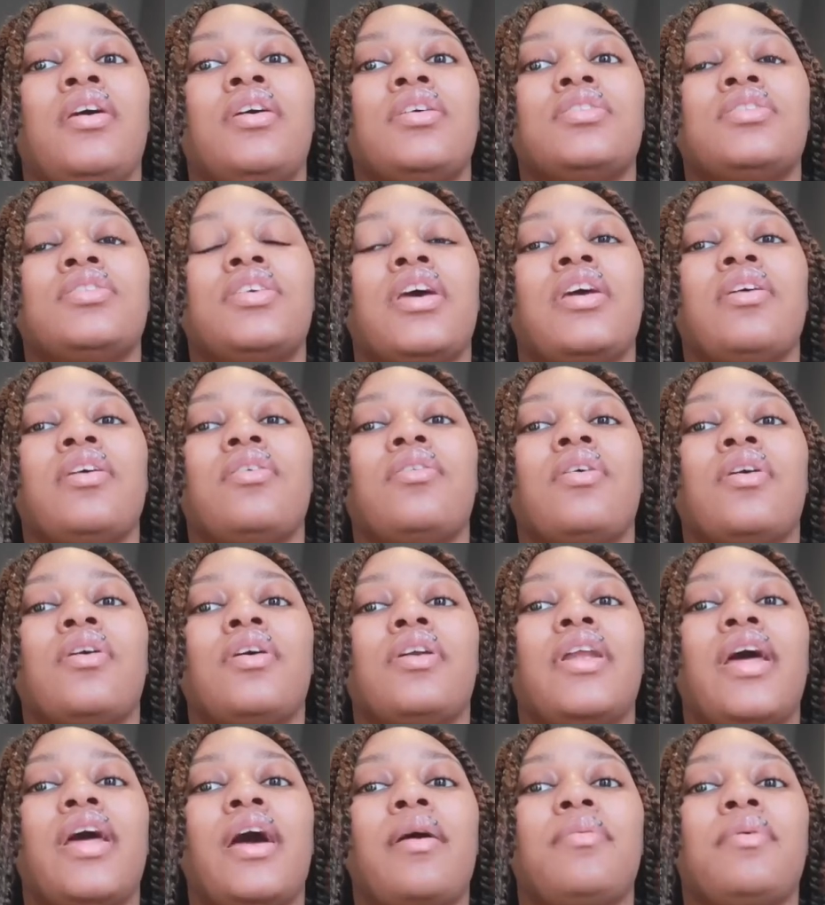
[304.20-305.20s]
tangled or
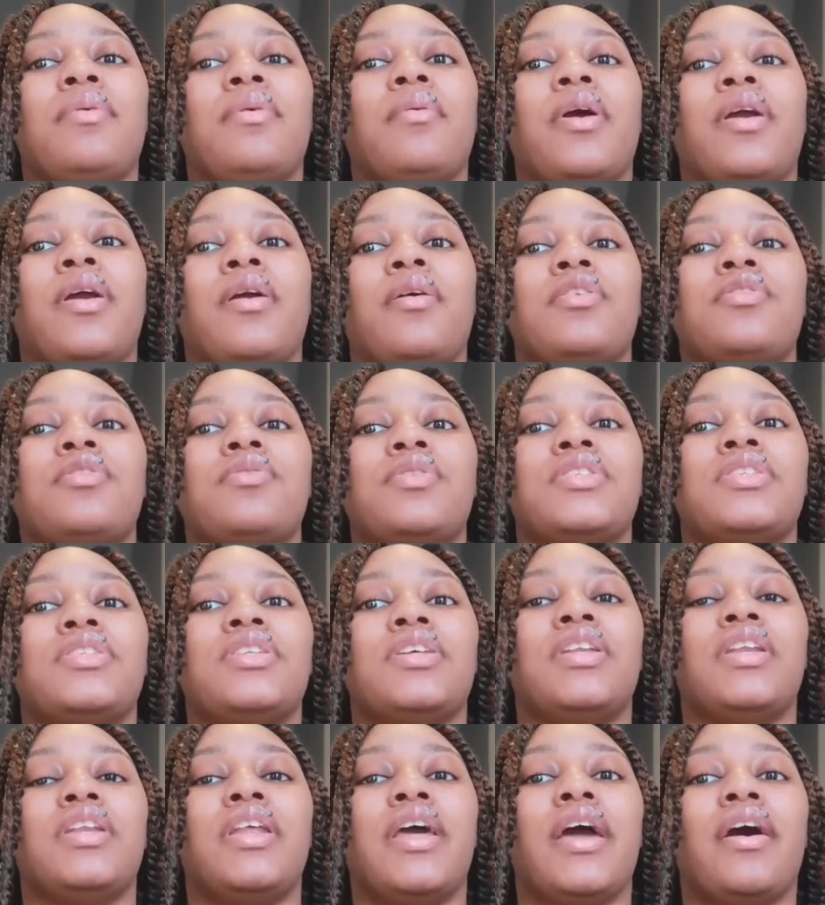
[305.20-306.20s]
nappy while you're
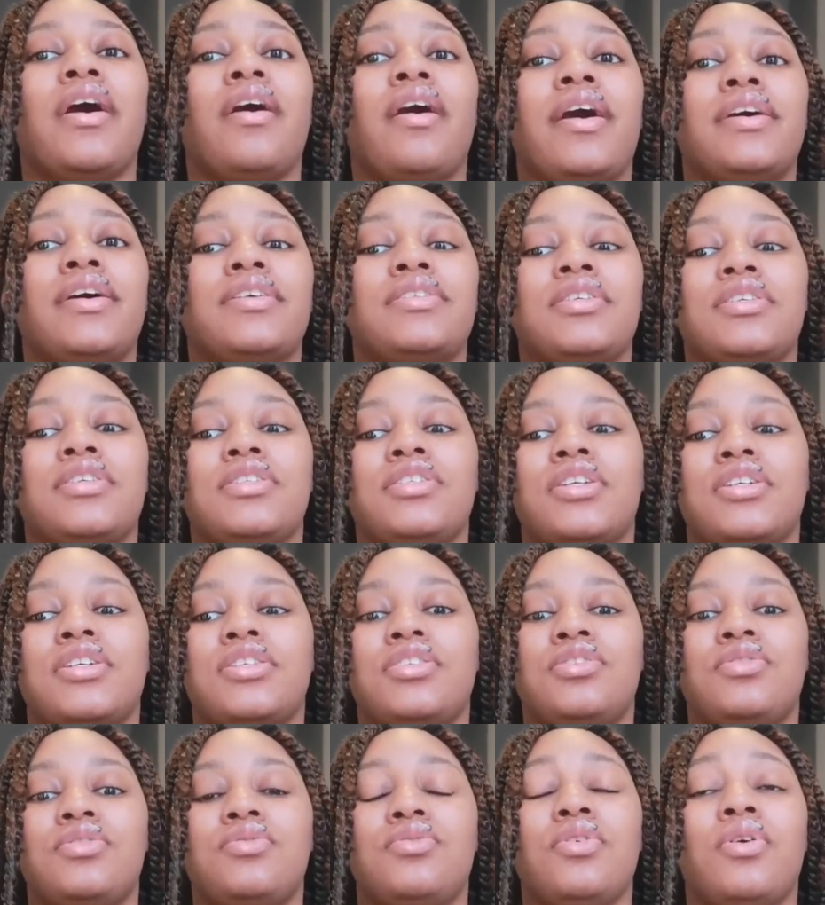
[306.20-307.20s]
twisting down, I
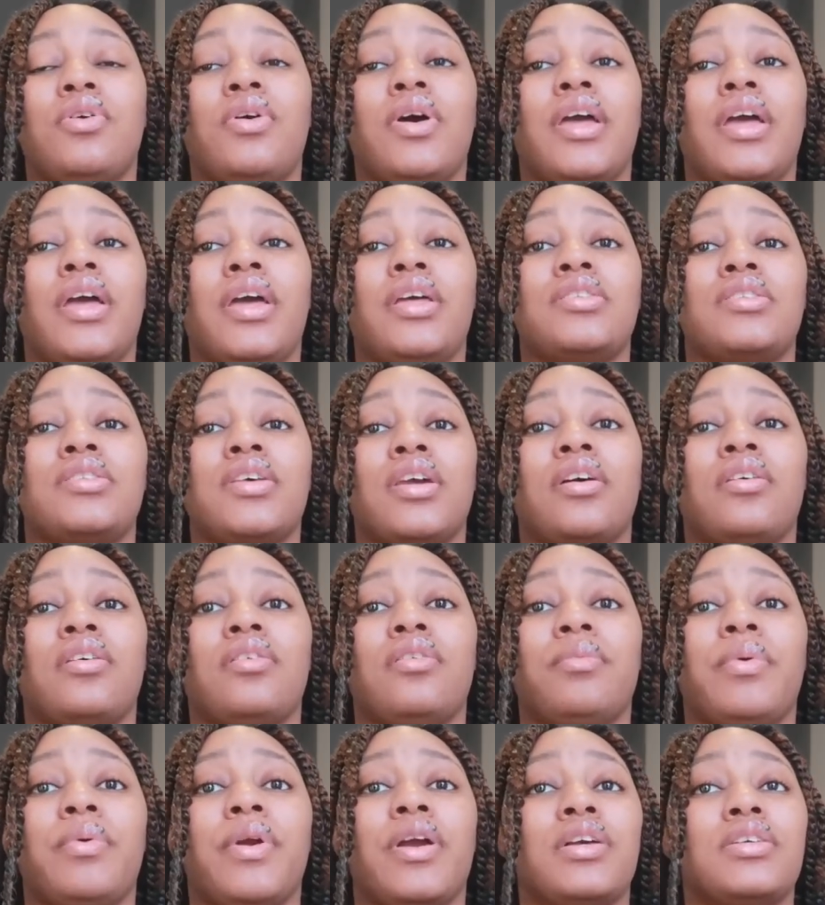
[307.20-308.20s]
suggest you go ahead and take a
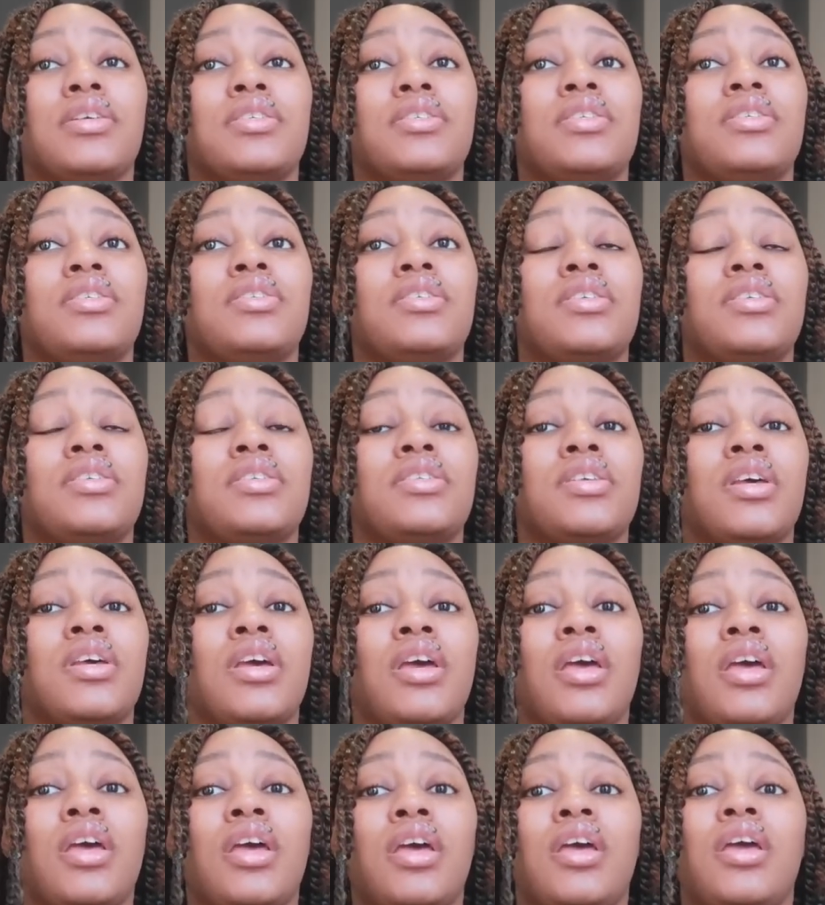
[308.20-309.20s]
little pair of scissors
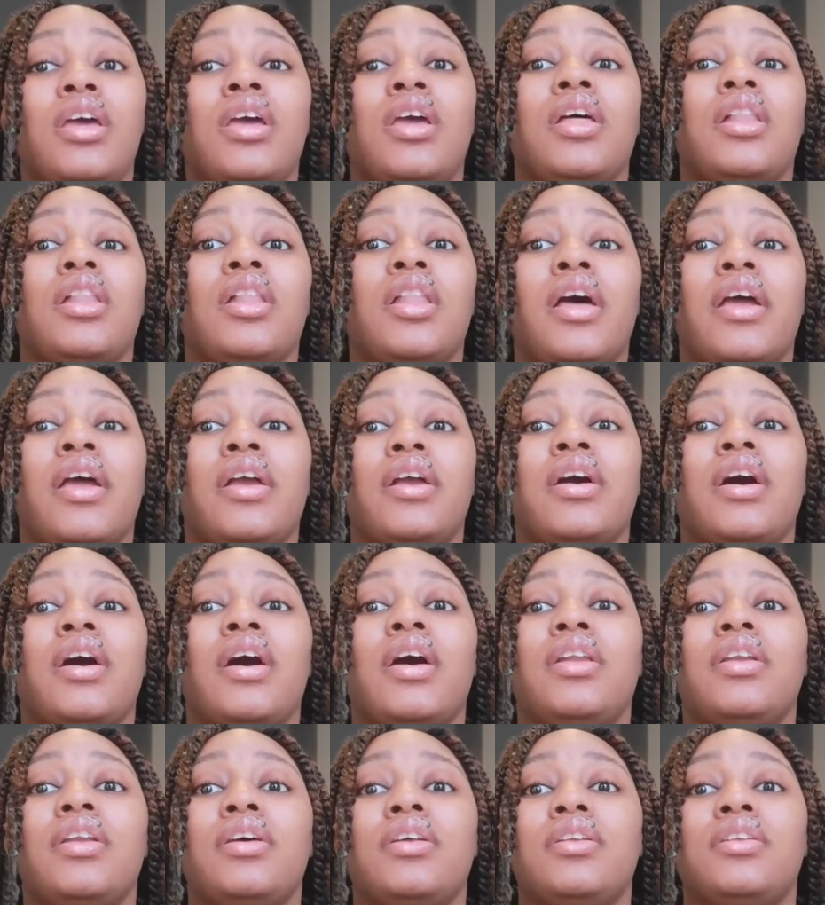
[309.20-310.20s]
and like
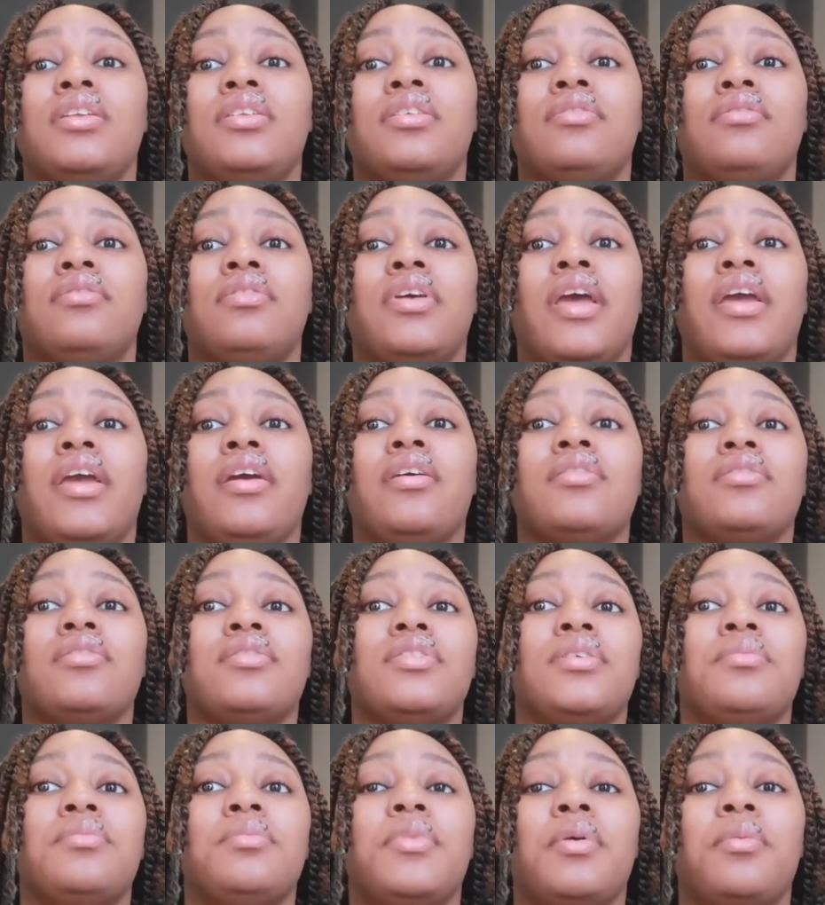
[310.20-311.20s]
kind of angle
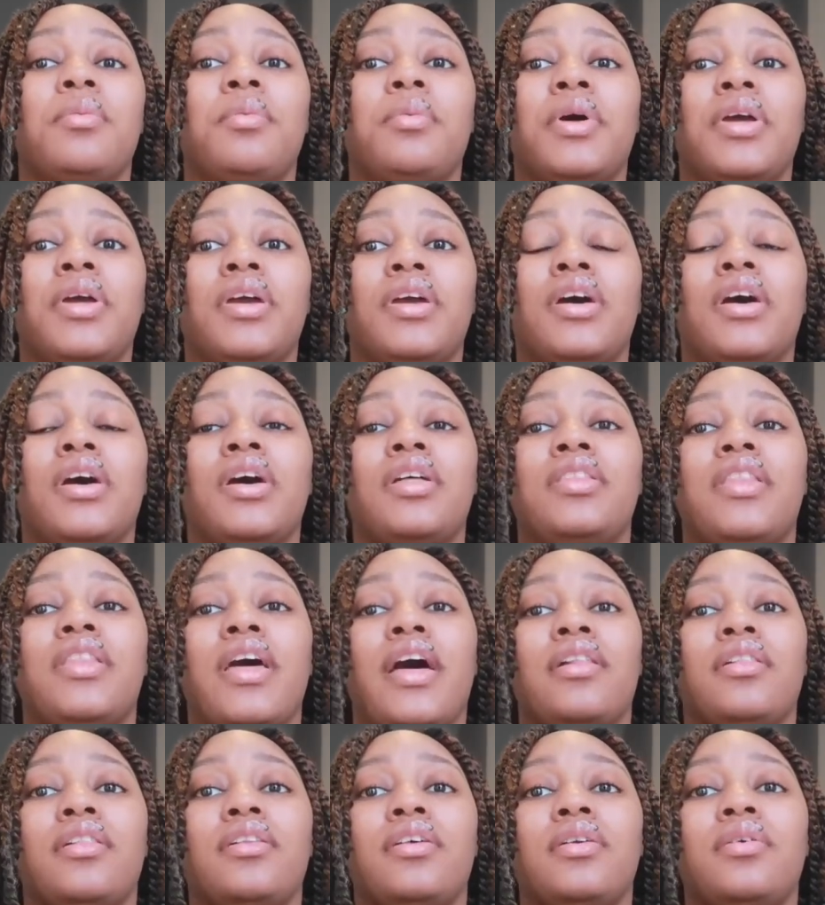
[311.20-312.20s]
them and like cut
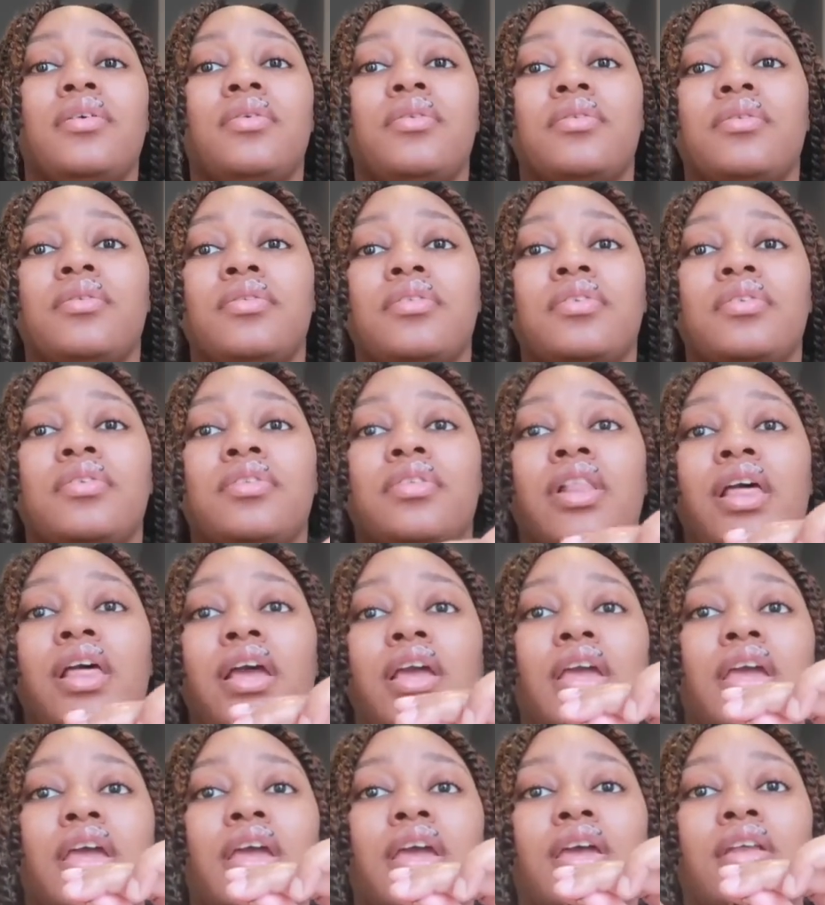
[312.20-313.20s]
that little
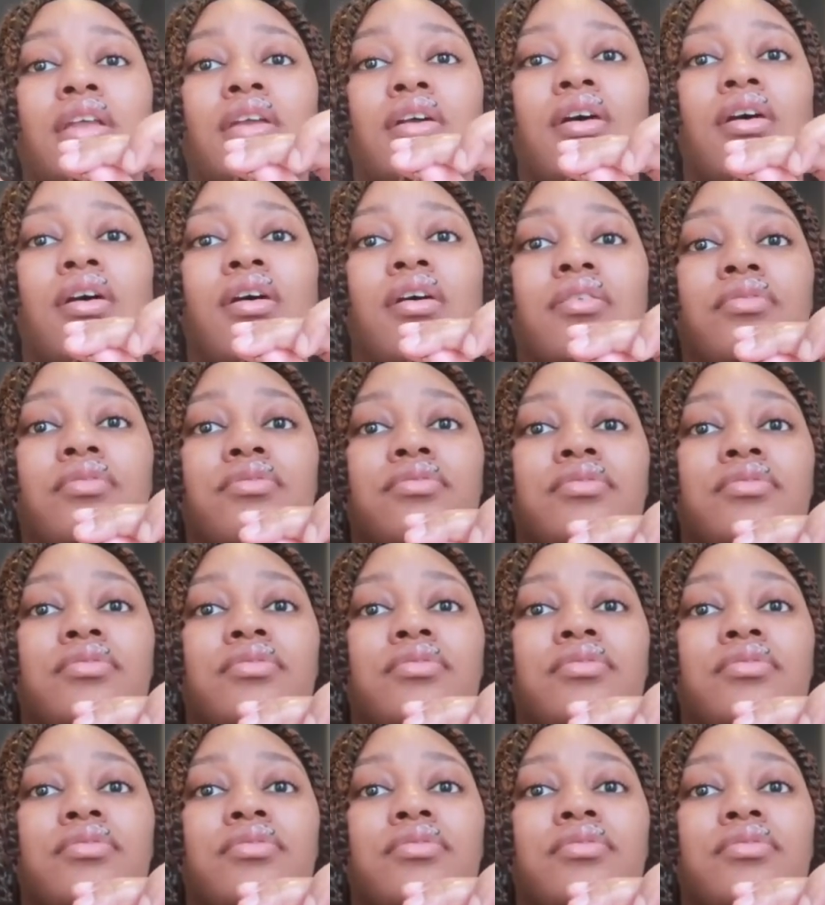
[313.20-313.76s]
like end off